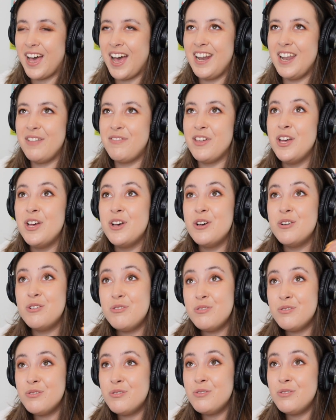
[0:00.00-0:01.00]
I love the.
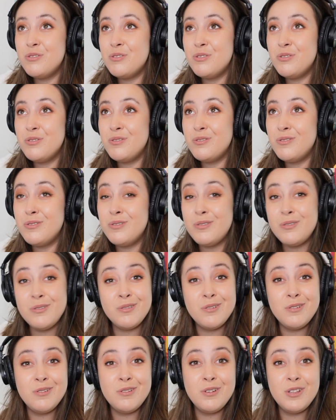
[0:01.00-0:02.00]

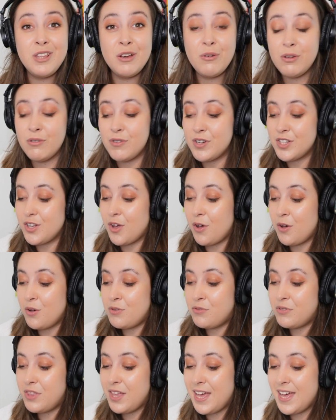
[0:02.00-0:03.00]
Ooh, that we
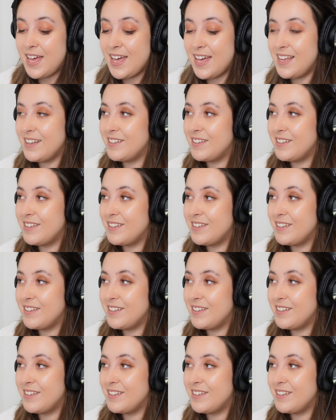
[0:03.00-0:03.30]
resolve there.